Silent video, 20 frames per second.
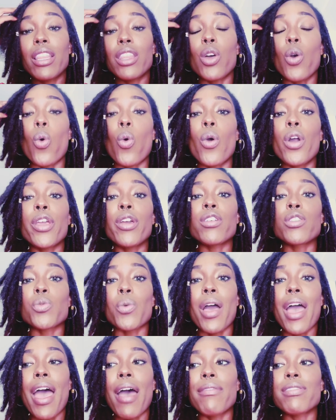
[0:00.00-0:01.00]
the oils
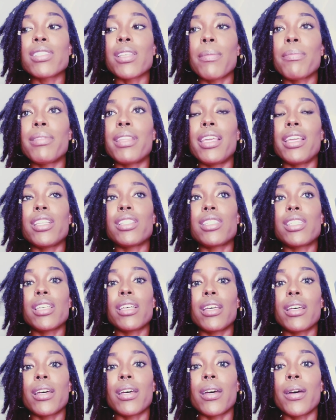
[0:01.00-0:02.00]
will have something
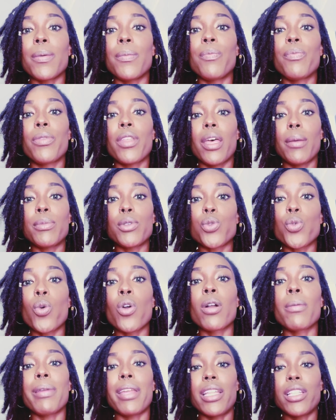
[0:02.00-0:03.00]
to
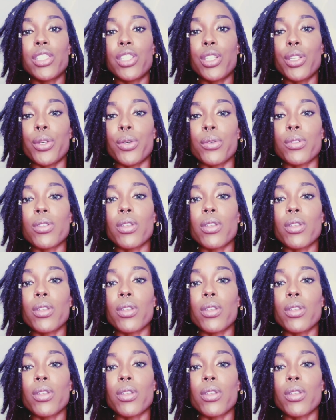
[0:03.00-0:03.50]
absorb into.